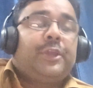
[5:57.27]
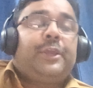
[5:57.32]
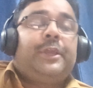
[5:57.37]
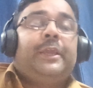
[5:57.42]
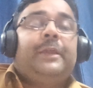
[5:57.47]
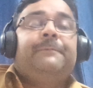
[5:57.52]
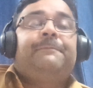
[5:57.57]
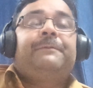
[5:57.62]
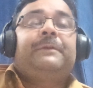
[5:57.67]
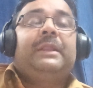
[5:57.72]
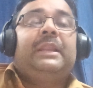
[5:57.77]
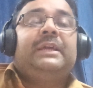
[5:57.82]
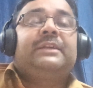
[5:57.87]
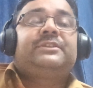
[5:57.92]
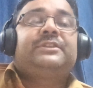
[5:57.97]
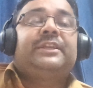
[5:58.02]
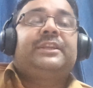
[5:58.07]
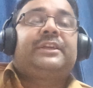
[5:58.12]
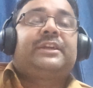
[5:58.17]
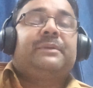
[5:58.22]
if
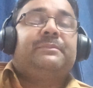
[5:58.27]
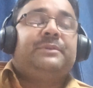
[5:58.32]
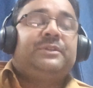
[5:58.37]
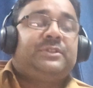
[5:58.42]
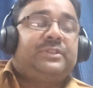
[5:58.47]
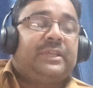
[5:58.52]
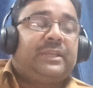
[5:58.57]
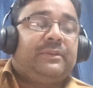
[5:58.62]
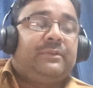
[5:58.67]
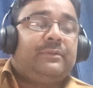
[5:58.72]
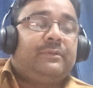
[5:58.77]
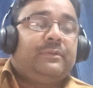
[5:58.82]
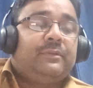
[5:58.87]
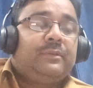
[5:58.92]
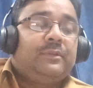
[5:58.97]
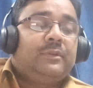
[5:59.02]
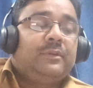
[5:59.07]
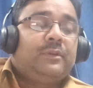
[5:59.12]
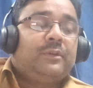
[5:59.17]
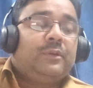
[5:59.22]
election commission
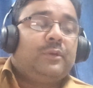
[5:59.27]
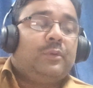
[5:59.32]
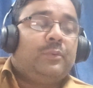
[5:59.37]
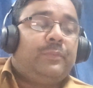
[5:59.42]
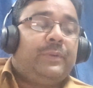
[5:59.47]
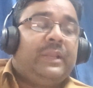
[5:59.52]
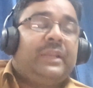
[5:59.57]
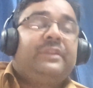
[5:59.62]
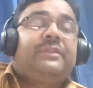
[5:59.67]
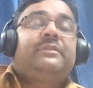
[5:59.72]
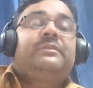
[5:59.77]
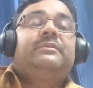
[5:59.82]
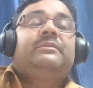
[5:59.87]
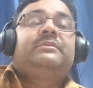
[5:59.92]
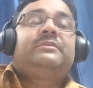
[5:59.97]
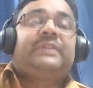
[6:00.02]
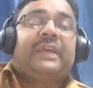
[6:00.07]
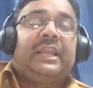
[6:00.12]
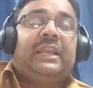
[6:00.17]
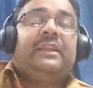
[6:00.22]
will
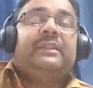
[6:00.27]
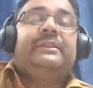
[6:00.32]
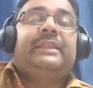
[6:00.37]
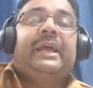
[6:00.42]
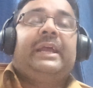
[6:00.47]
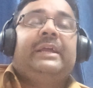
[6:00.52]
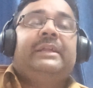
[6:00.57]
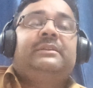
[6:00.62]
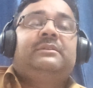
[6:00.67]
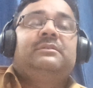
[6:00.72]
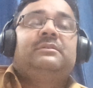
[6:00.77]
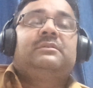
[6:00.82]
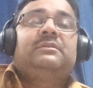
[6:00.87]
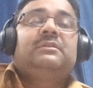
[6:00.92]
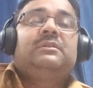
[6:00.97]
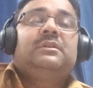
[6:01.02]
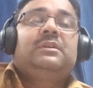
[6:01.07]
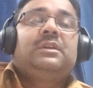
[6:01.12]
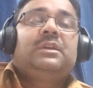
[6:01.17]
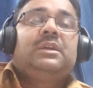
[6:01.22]
tell that
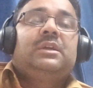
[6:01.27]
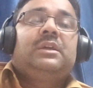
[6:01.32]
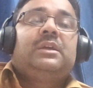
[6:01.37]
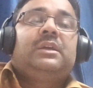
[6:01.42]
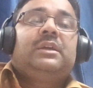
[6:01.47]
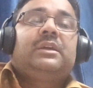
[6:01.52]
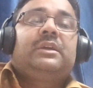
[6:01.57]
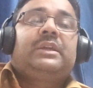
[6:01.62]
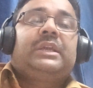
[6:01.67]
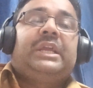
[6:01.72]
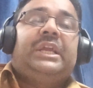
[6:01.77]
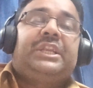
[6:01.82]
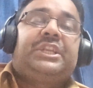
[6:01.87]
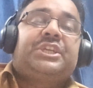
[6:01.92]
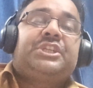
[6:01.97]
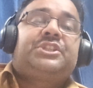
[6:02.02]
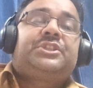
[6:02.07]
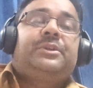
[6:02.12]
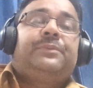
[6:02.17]
it is